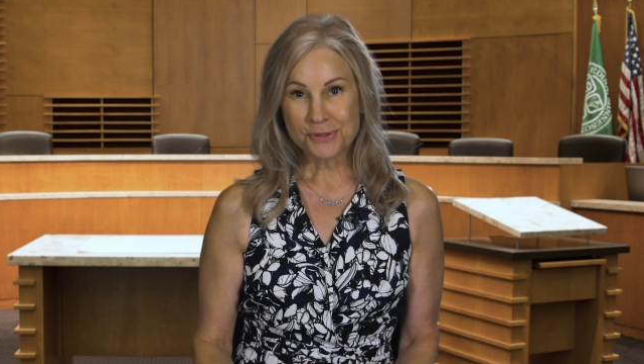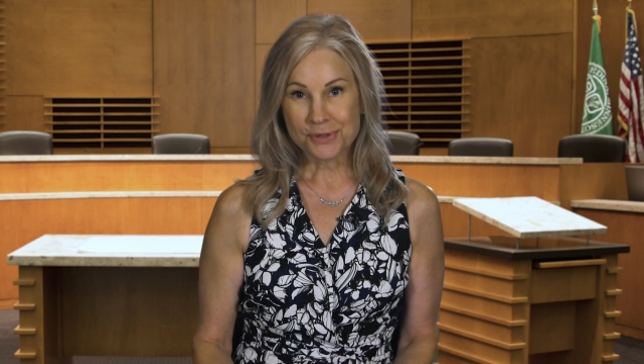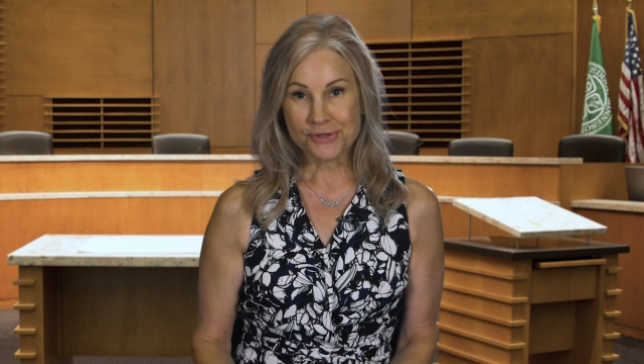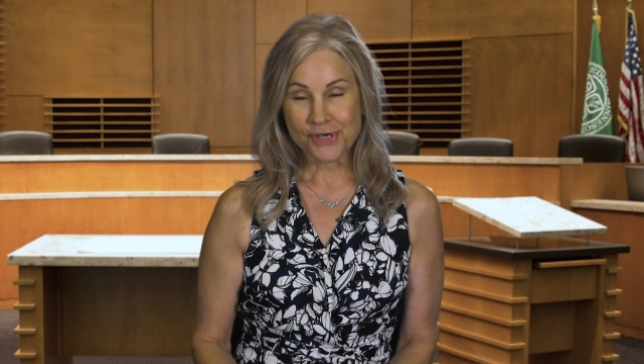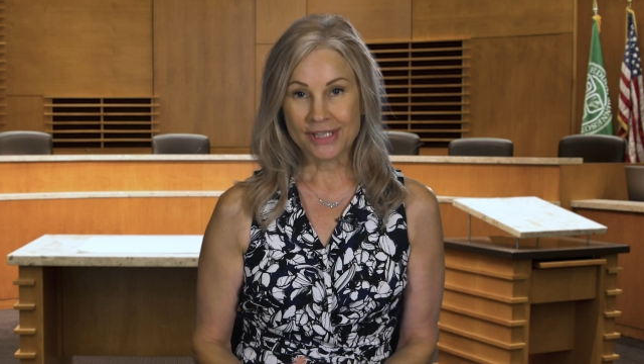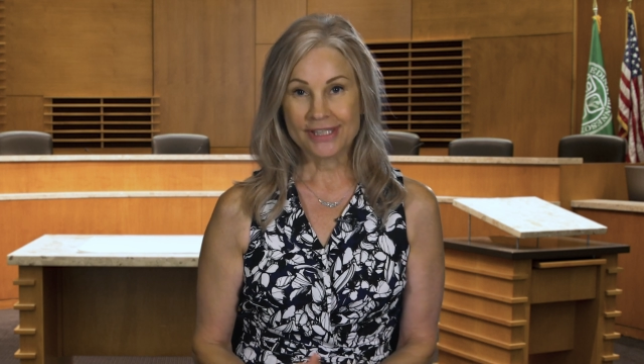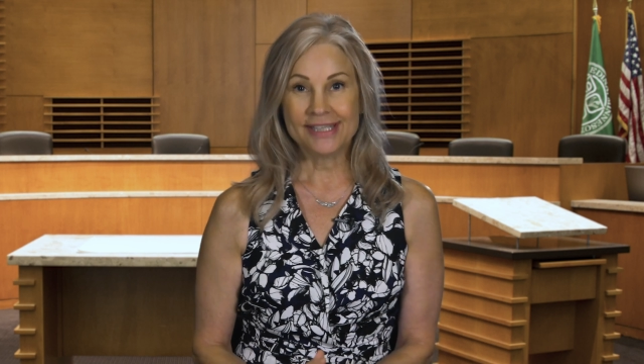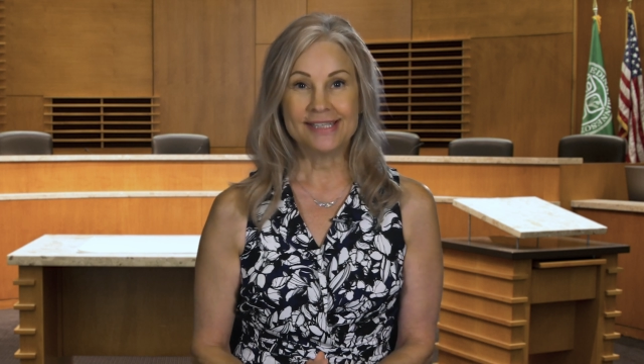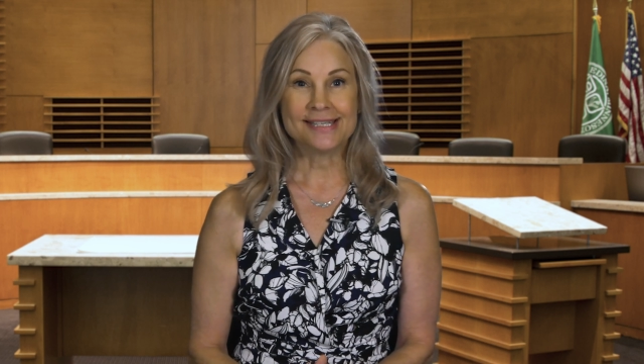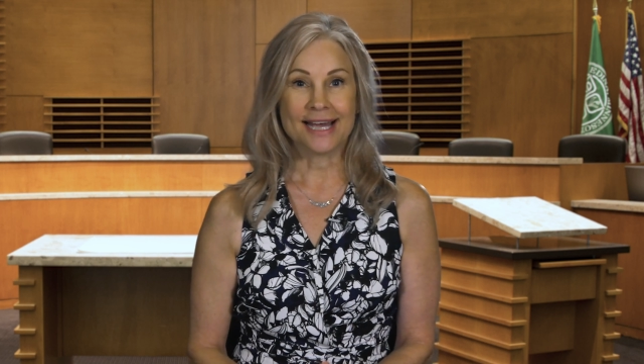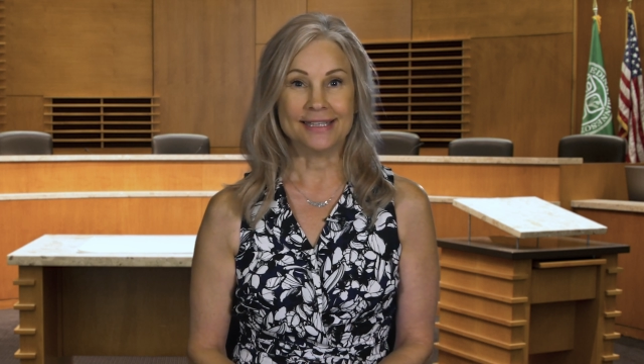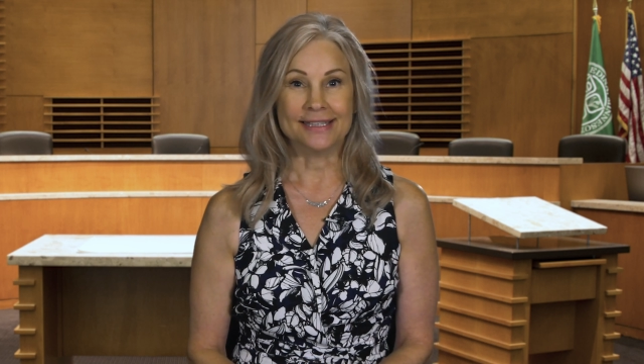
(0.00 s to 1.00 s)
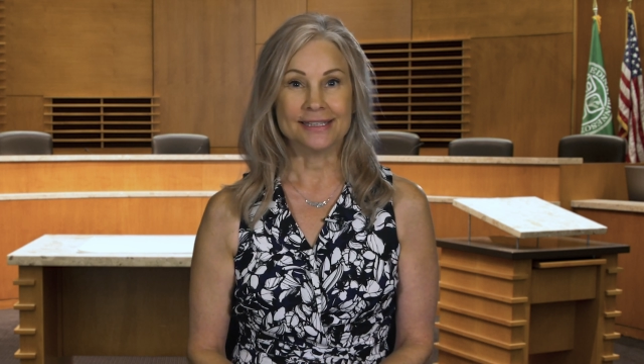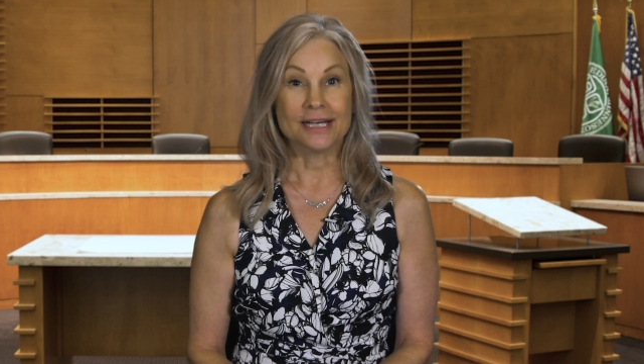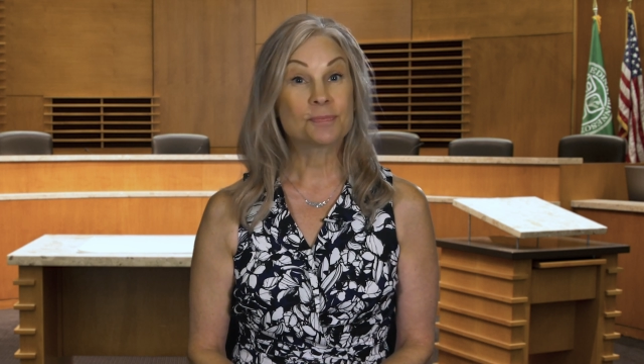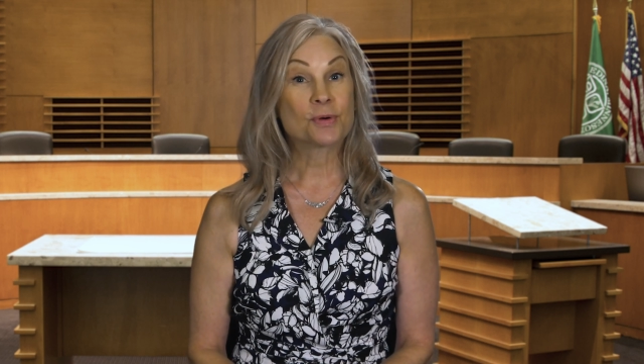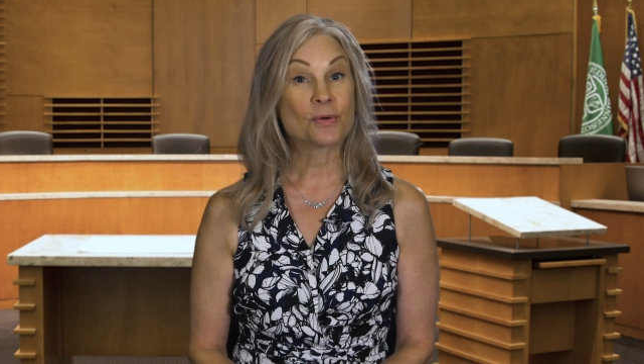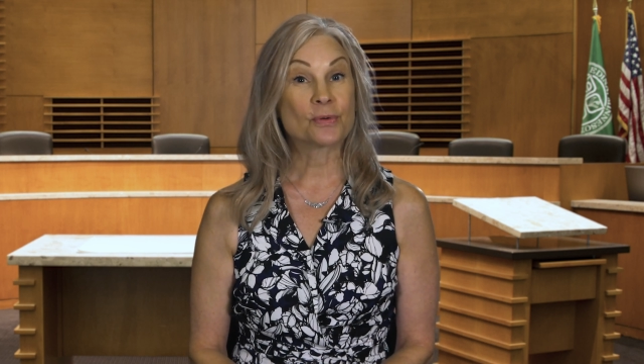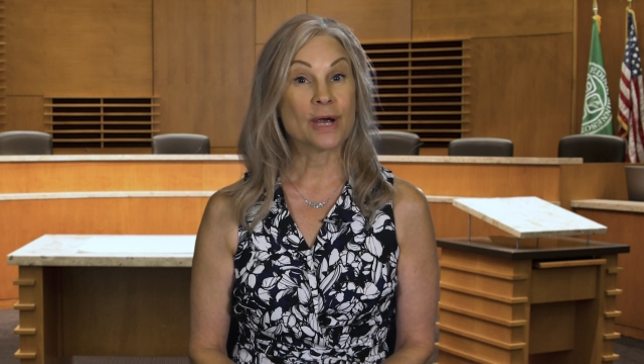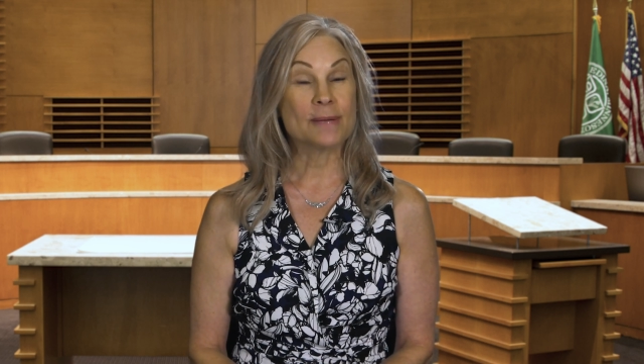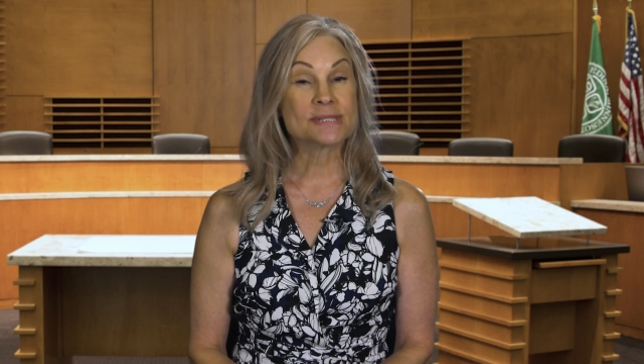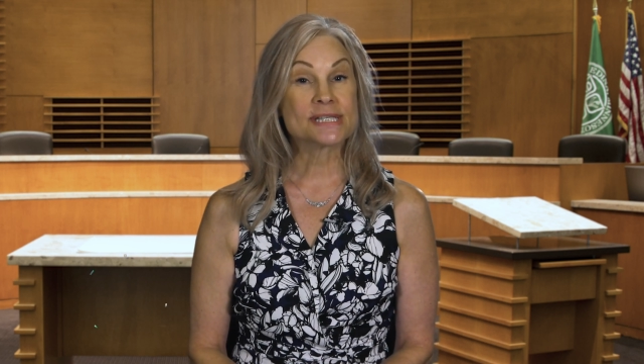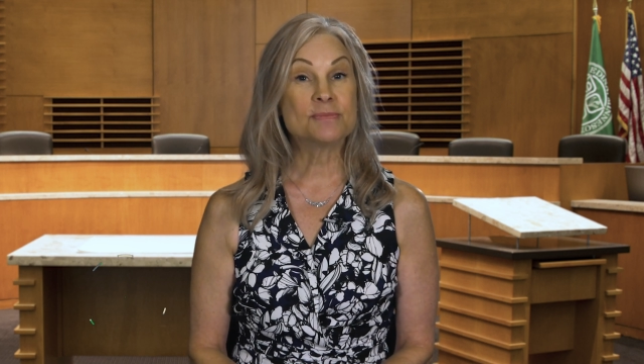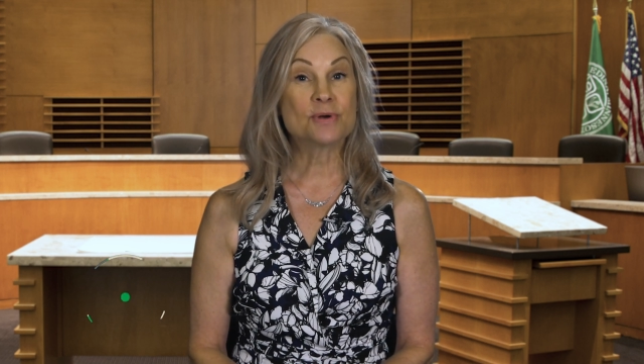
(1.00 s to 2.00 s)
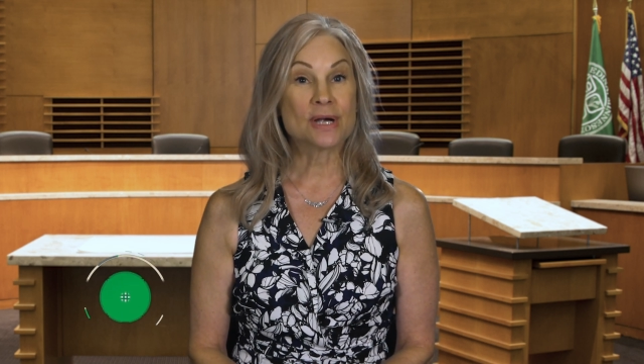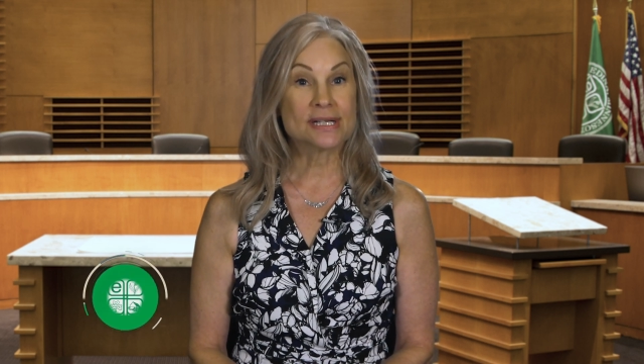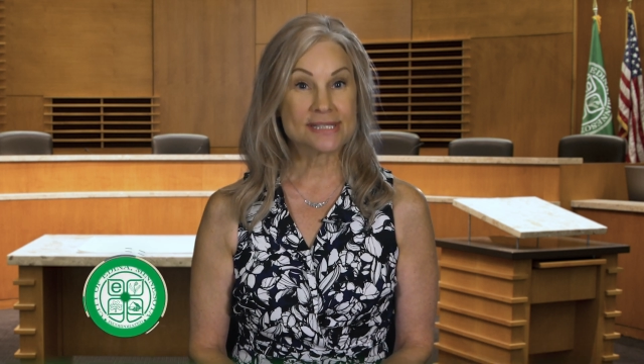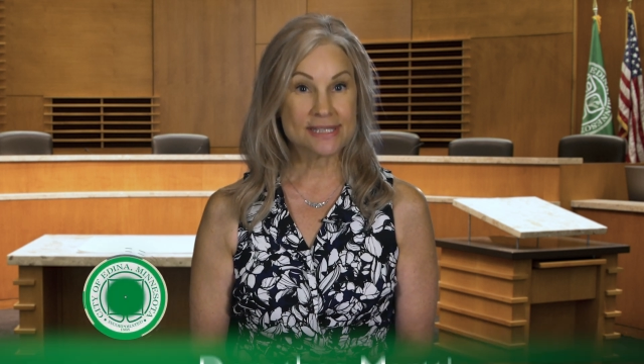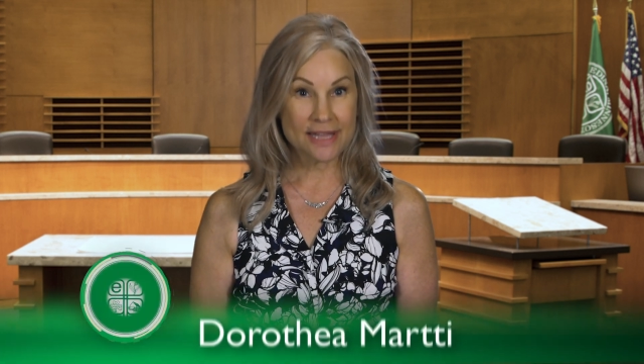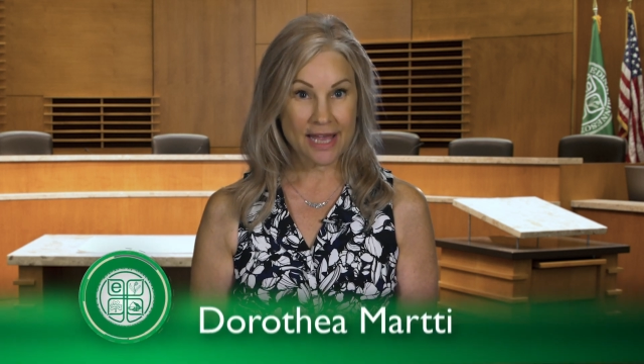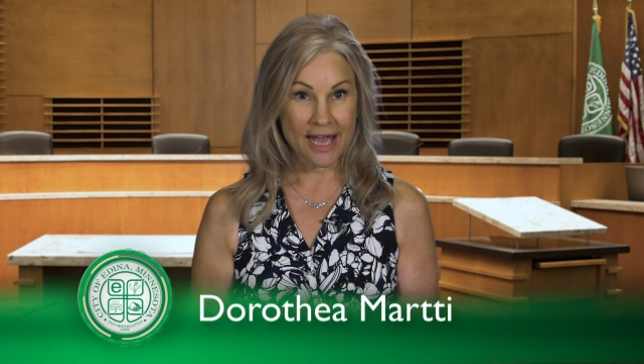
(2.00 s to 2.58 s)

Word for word: to Agenda Edina, a program summarizing the